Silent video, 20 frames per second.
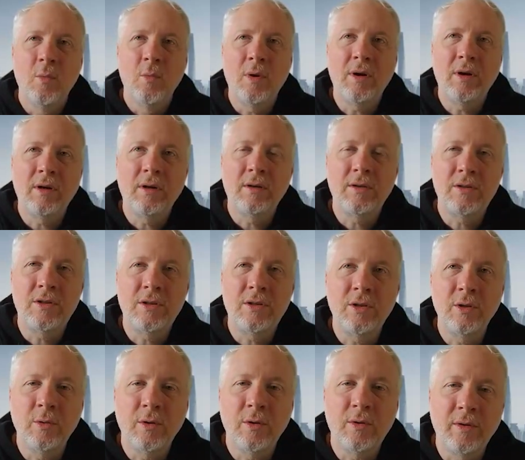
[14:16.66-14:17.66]
What are
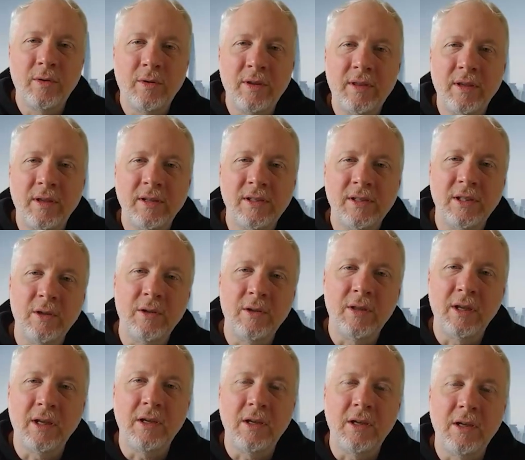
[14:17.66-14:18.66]
two or three things that you
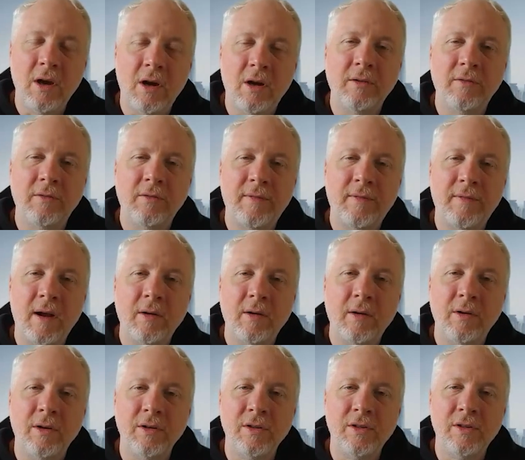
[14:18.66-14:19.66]
think young
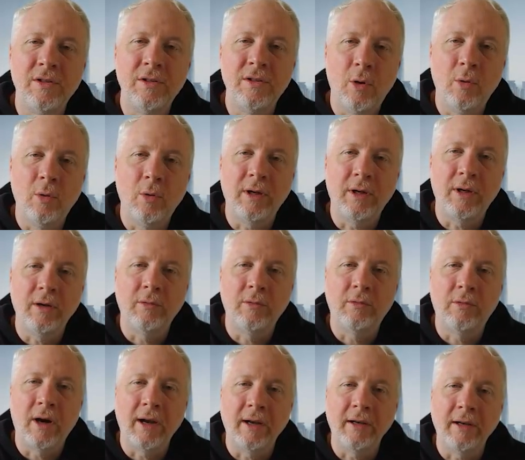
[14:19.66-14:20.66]
founders don't get
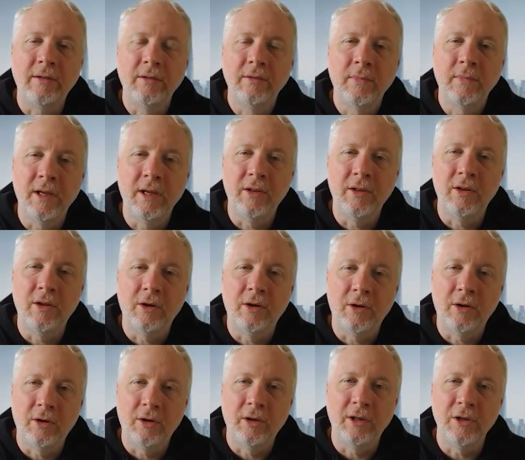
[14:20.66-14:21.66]
right in their
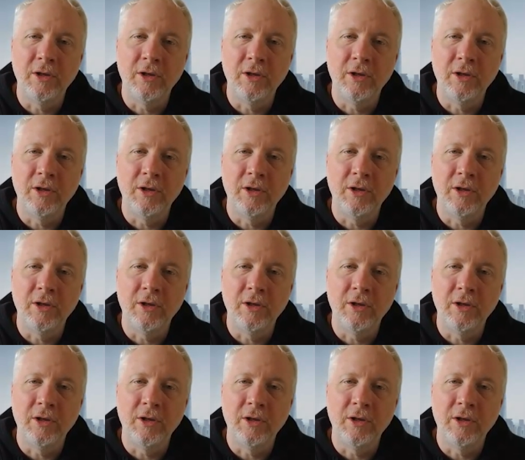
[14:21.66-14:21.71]
early